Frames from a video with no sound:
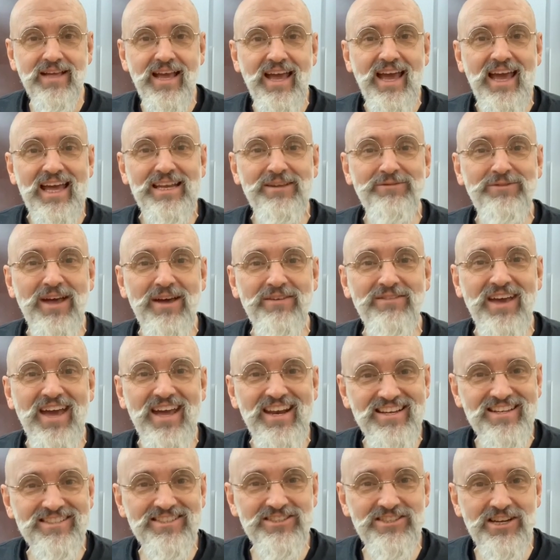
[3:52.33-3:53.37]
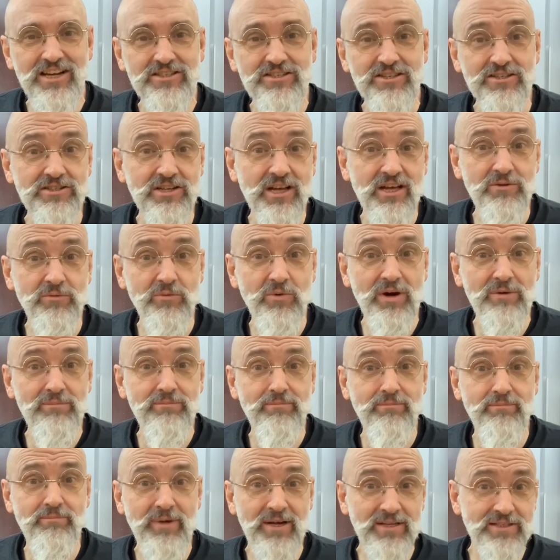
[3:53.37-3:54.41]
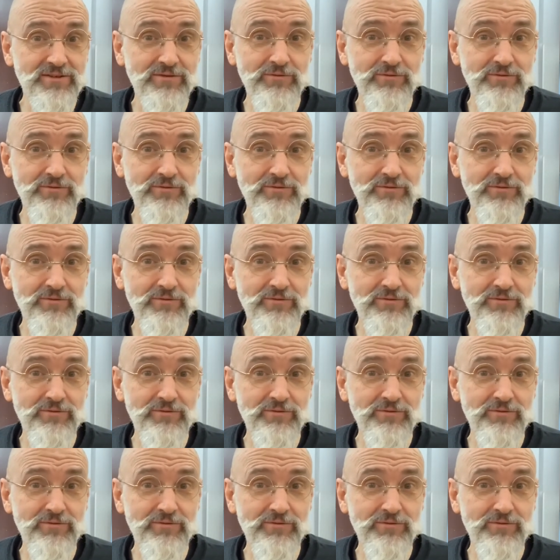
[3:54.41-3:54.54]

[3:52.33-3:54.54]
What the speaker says: And if you have any suggestions on what bus